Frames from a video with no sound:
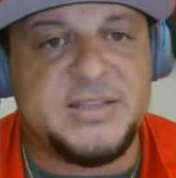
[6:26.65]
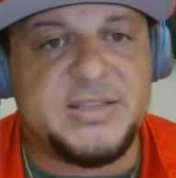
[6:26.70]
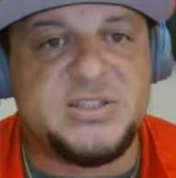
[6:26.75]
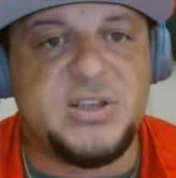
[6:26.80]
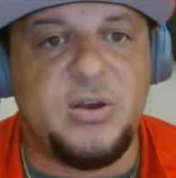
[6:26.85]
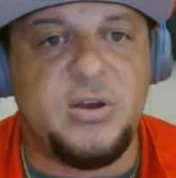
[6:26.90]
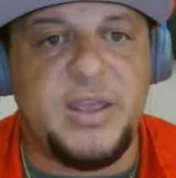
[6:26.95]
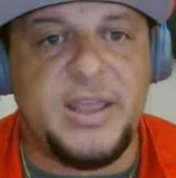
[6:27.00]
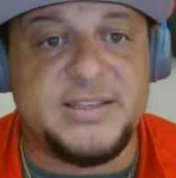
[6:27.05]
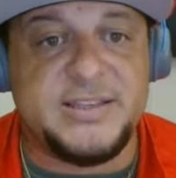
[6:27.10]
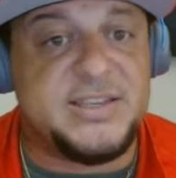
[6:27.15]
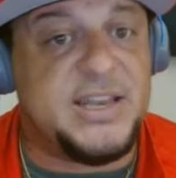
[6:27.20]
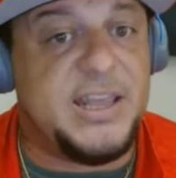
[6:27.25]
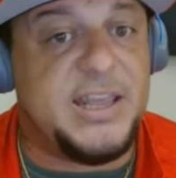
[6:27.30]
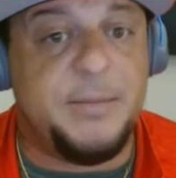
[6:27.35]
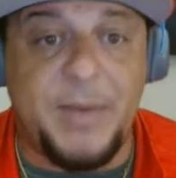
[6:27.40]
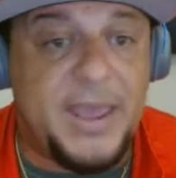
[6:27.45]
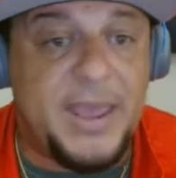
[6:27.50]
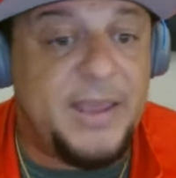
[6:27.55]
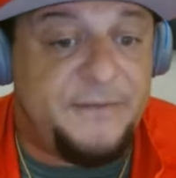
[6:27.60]
So, and
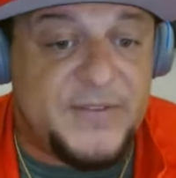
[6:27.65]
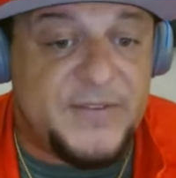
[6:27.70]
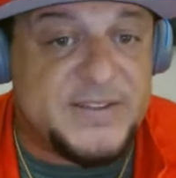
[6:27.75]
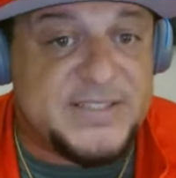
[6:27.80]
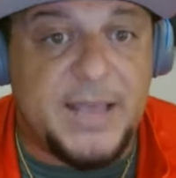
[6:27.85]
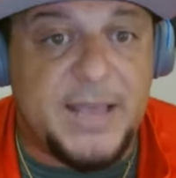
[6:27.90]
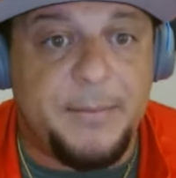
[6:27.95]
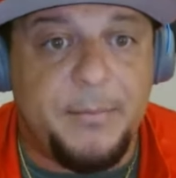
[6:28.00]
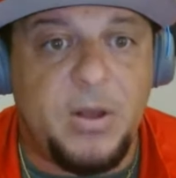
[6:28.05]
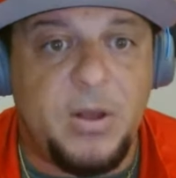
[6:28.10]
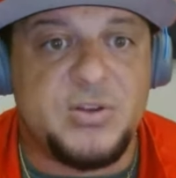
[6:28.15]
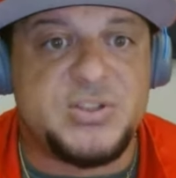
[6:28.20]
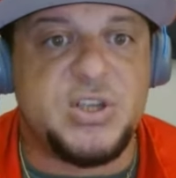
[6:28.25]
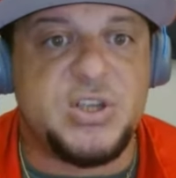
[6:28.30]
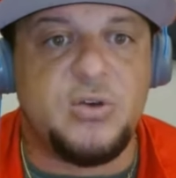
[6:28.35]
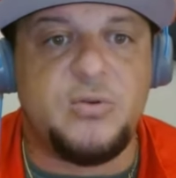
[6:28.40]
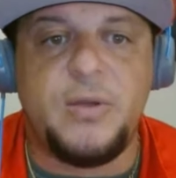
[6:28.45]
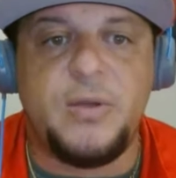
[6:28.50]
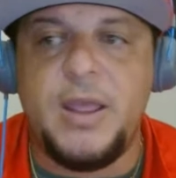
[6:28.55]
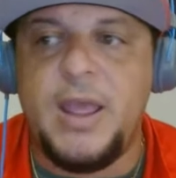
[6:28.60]
Sadiq Bey fits that mold.
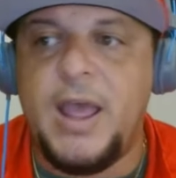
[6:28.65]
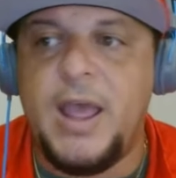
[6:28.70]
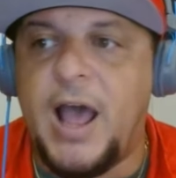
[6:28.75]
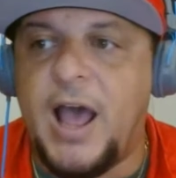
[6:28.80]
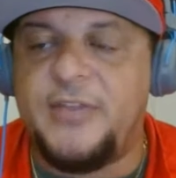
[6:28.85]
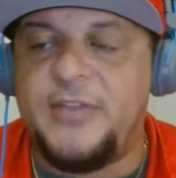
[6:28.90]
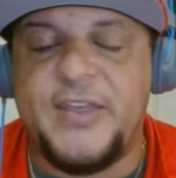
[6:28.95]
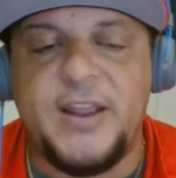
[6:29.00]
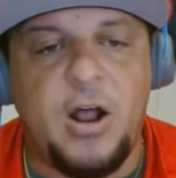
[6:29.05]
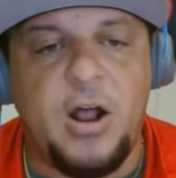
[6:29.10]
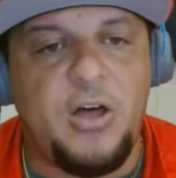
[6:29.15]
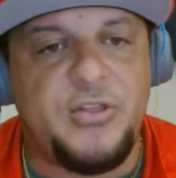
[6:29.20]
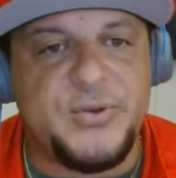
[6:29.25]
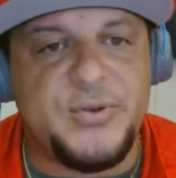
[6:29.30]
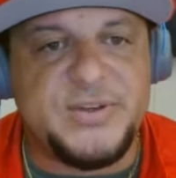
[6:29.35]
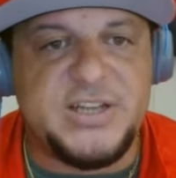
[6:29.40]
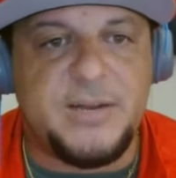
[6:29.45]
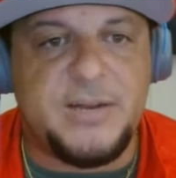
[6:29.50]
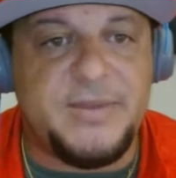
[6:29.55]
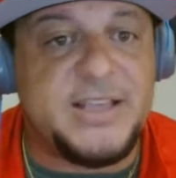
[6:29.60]
So, I think all
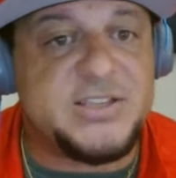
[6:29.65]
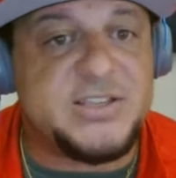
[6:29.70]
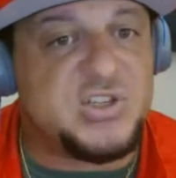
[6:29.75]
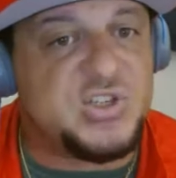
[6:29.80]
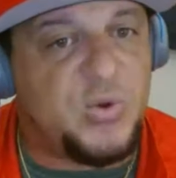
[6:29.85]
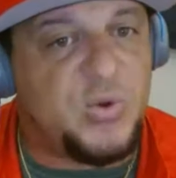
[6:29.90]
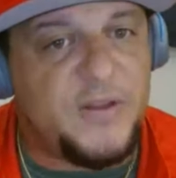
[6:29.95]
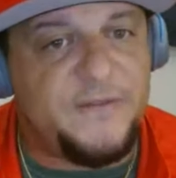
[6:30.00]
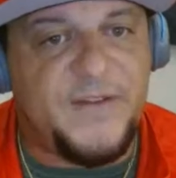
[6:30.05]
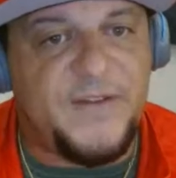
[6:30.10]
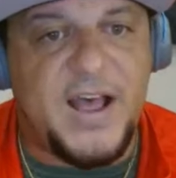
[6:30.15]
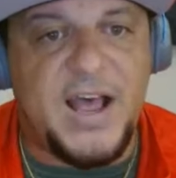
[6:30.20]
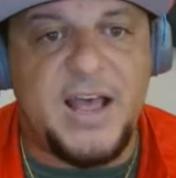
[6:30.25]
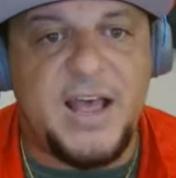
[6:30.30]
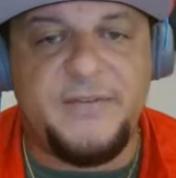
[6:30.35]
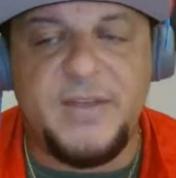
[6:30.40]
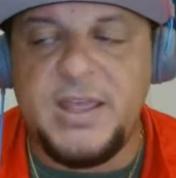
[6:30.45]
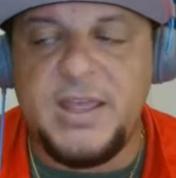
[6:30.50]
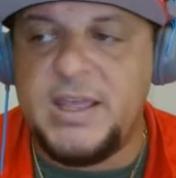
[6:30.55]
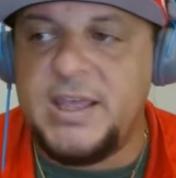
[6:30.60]
three gentlemen, yes, they're
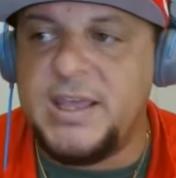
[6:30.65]
25.